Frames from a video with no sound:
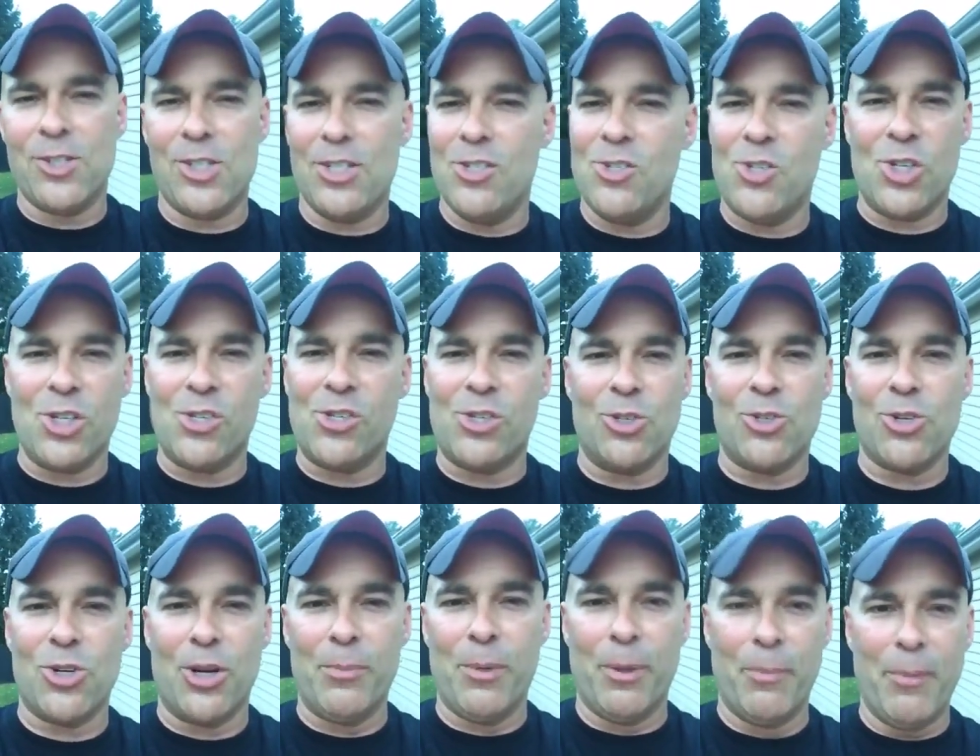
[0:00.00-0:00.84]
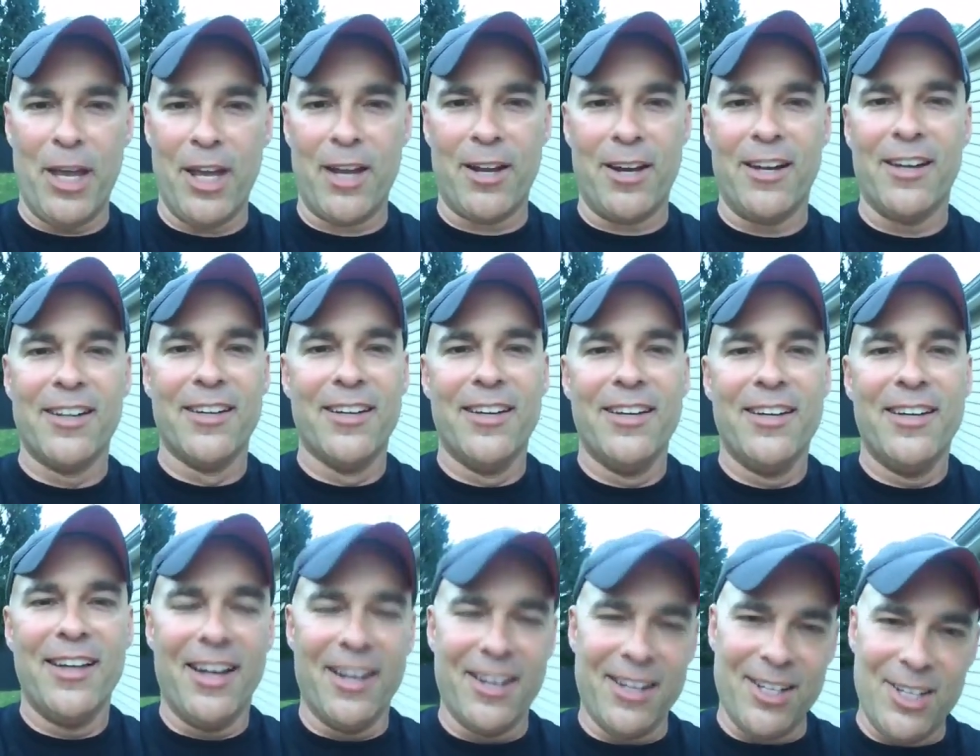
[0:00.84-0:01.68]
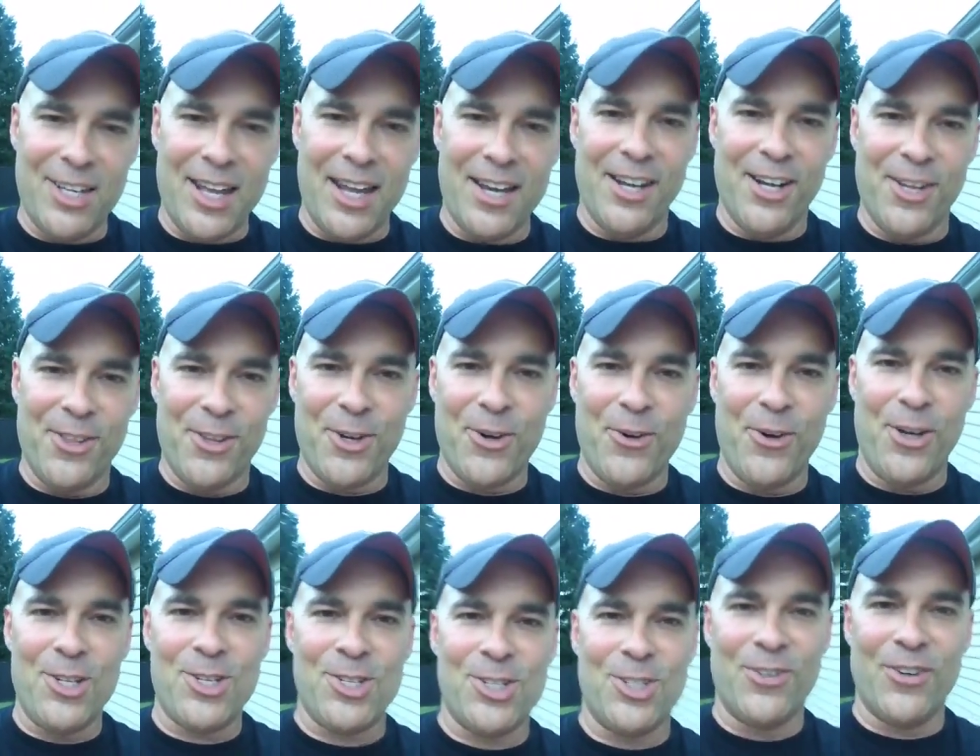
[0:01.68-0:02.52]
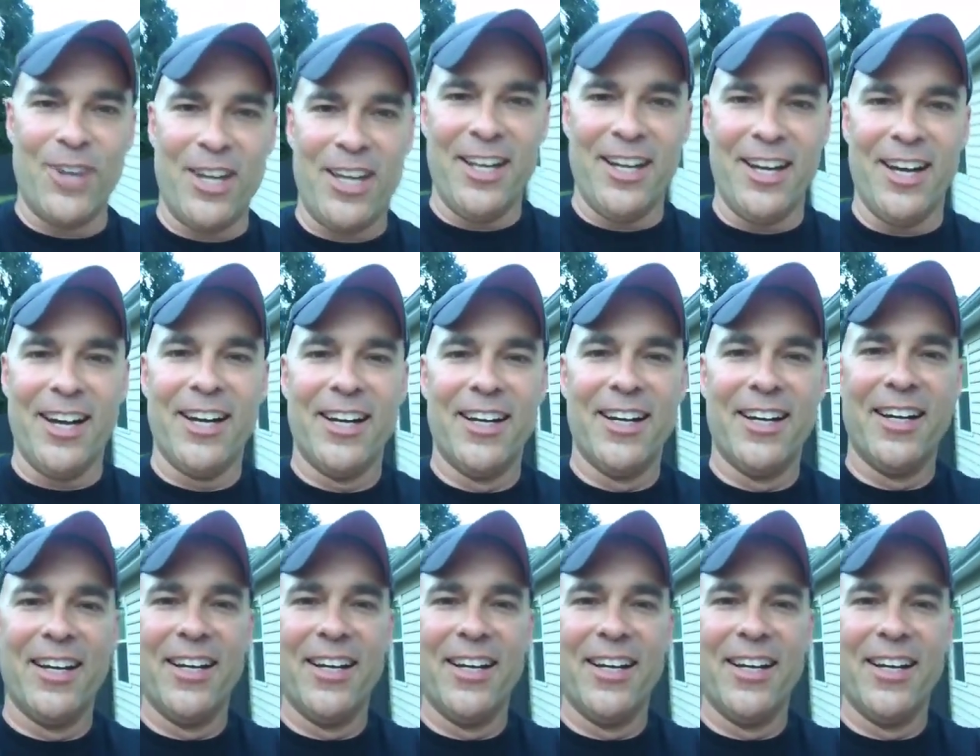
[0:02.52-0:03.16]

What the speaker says: She's just a troublemaker. I'm going to get another question right here.